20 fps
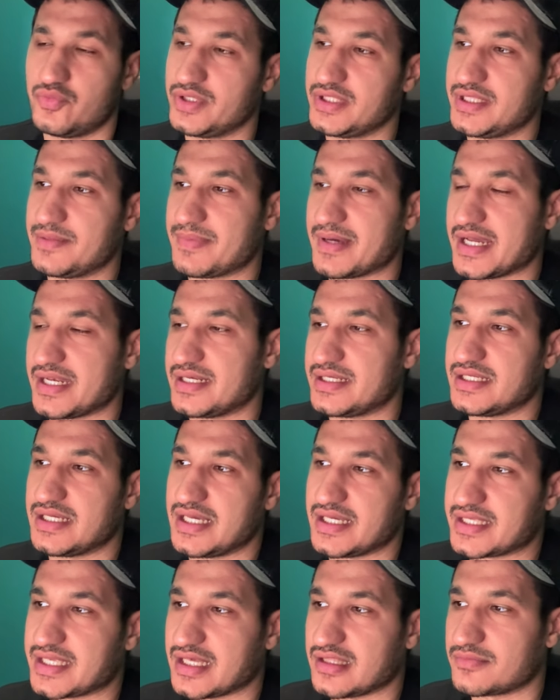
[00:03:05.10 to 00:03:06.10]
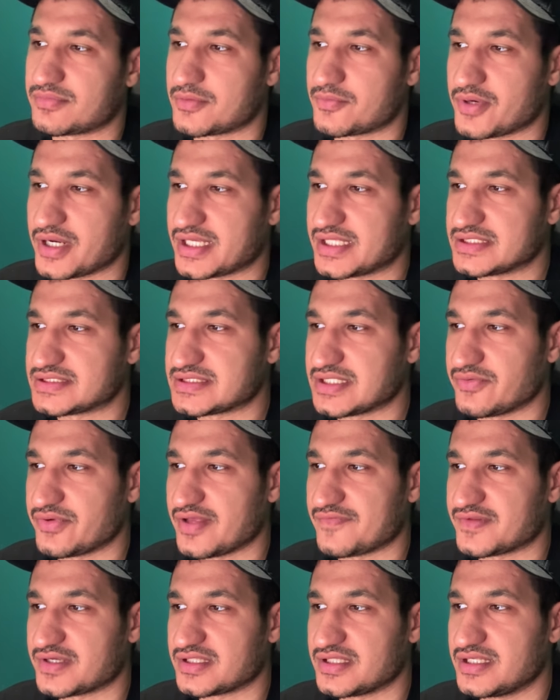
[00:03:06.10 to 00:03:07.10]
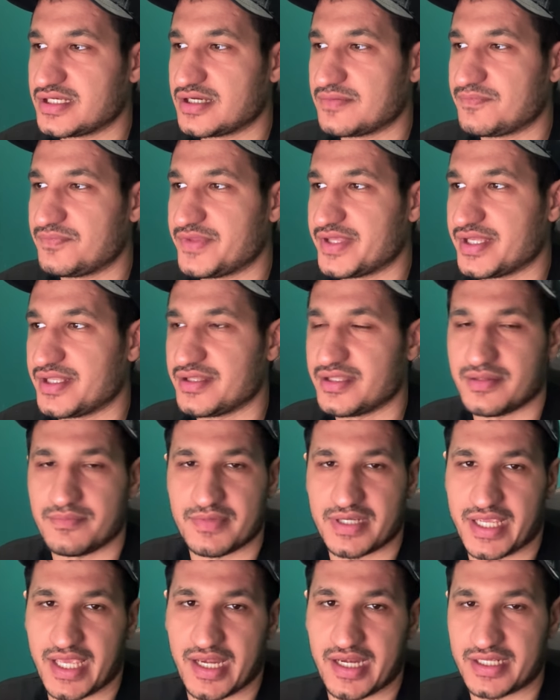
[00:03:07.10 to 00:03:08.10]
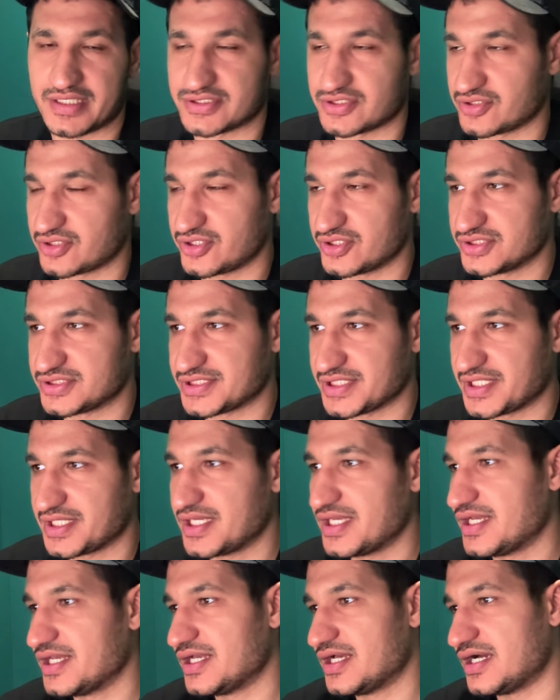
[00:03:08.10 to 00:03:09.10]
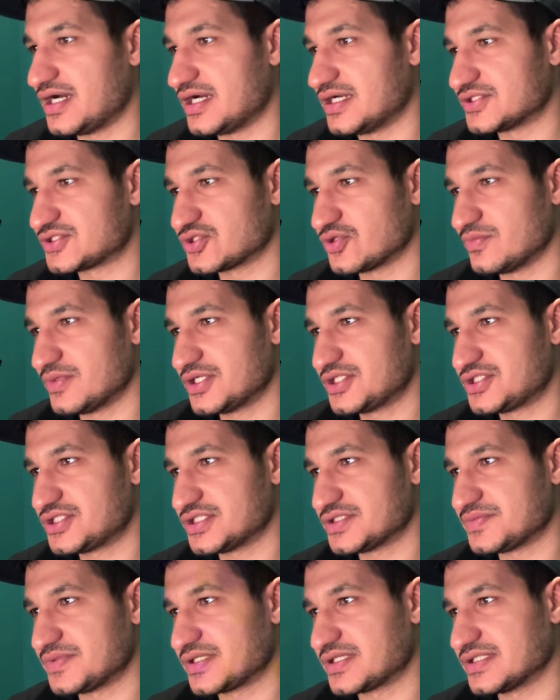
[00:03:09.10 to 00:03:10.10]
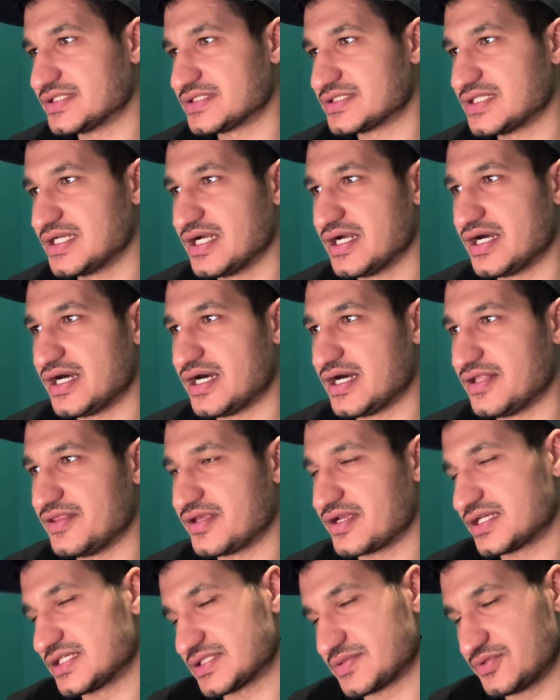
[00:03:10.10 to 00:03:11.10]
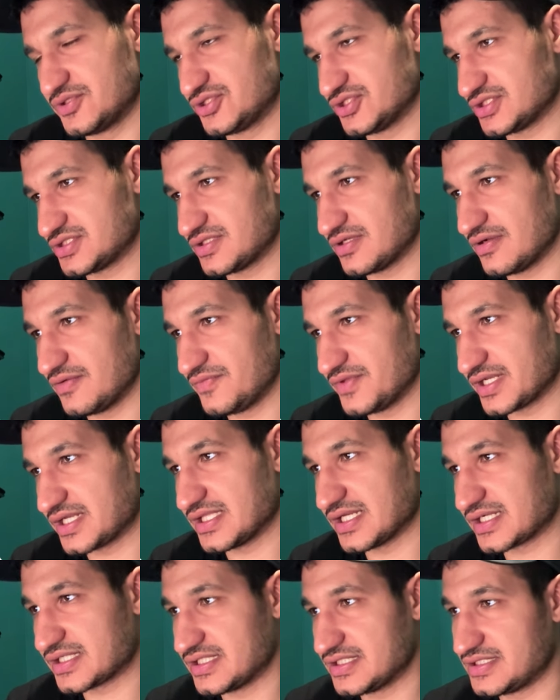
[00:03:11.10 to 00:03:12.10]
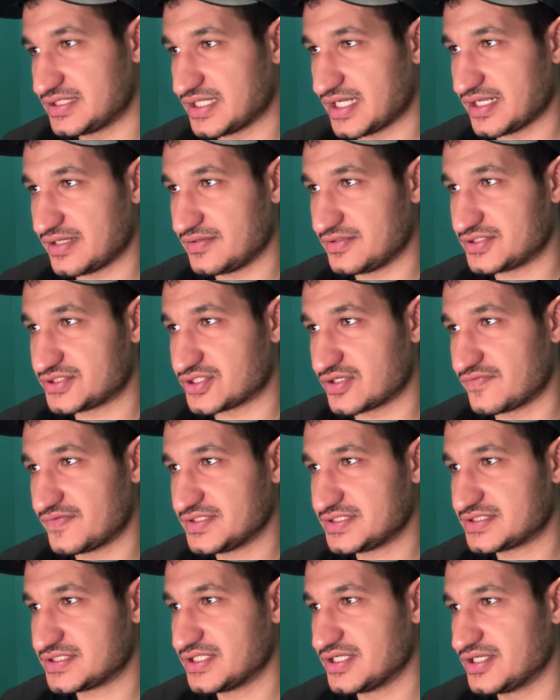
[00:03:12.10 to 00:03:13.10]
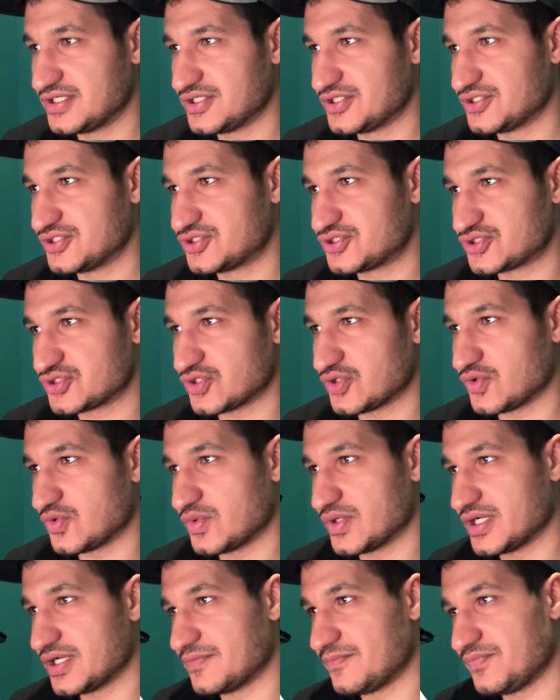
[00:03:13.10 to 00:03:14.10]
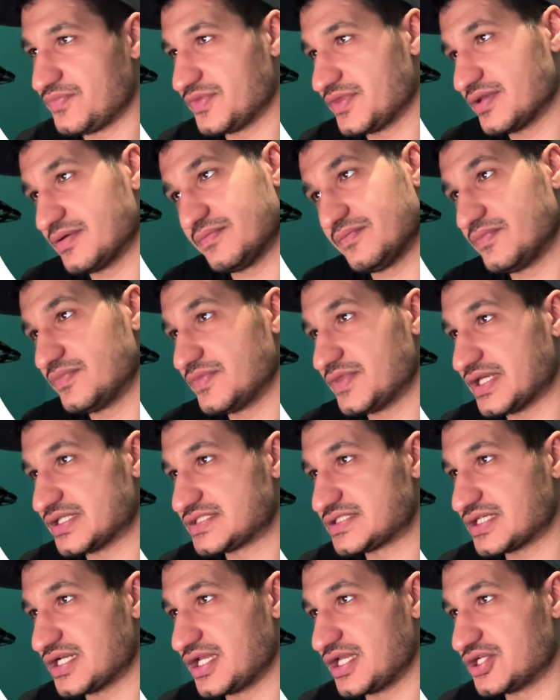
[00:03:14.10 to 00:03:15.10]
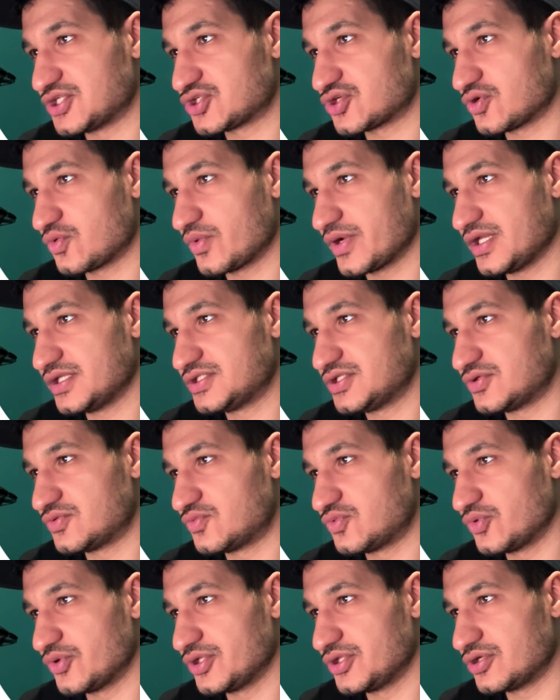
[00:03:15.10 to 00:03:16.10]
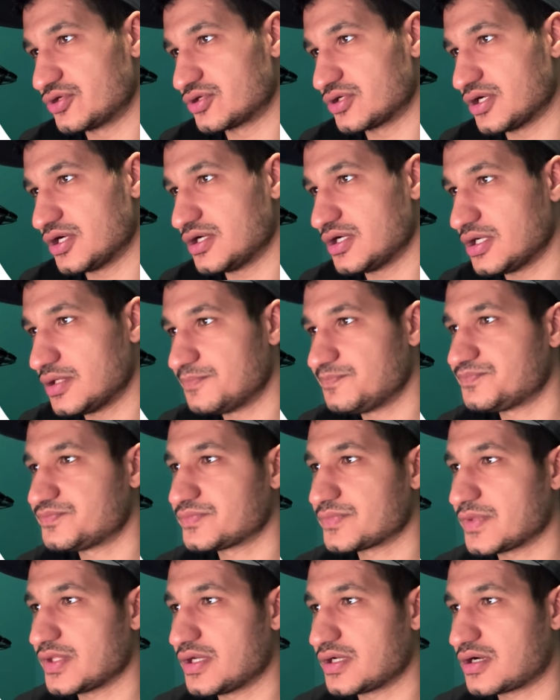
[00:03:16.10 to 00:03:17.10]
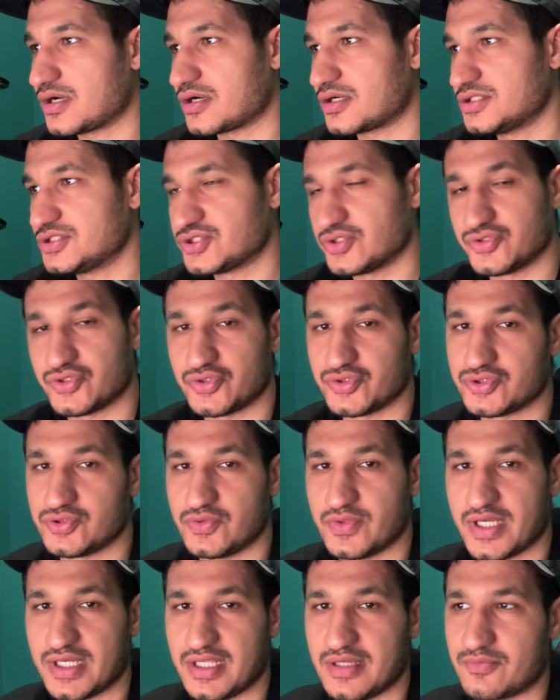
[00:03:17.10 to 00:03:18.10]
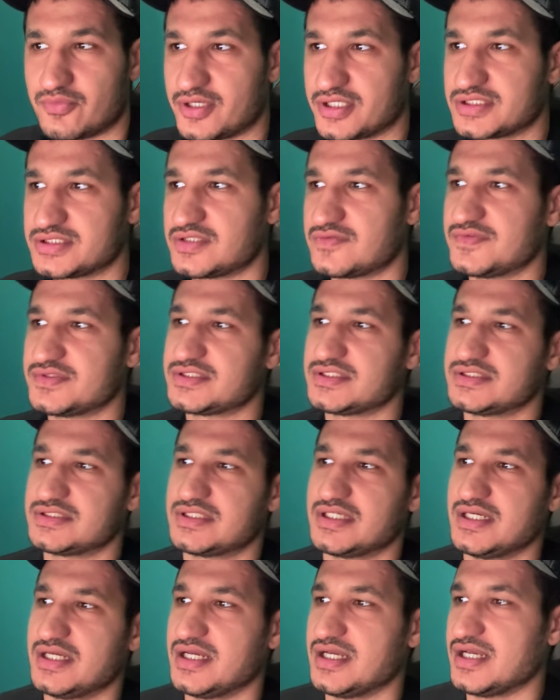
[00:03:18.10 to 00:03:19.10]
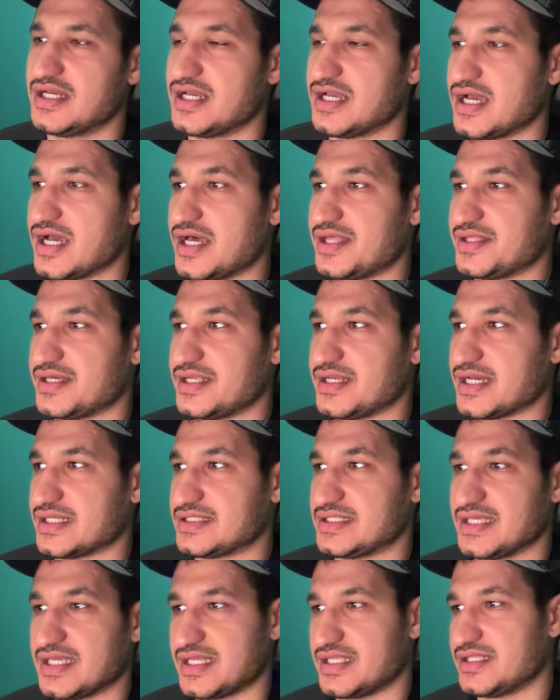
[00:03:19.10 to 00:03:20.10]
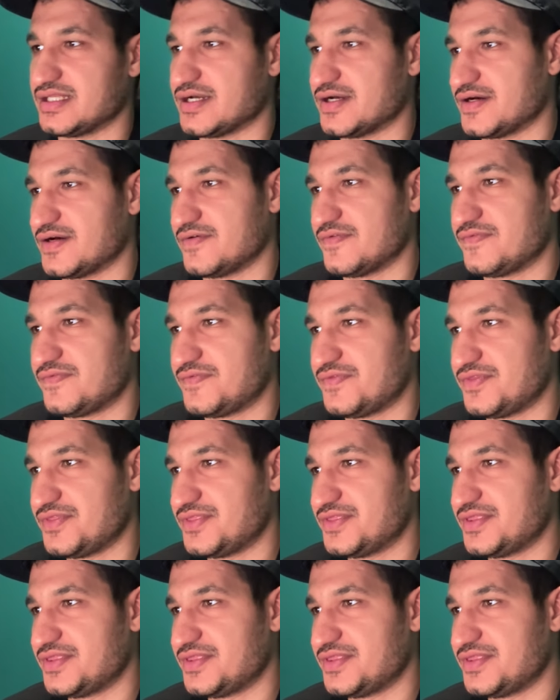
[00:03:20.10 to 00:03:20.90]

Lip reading: really bad caliper brackets that we have to clean up, then the mechanics are cursing so much just because the customer just neglected that service. So that's a sure way to ruin your car. So don't do any brake services. And then at the end of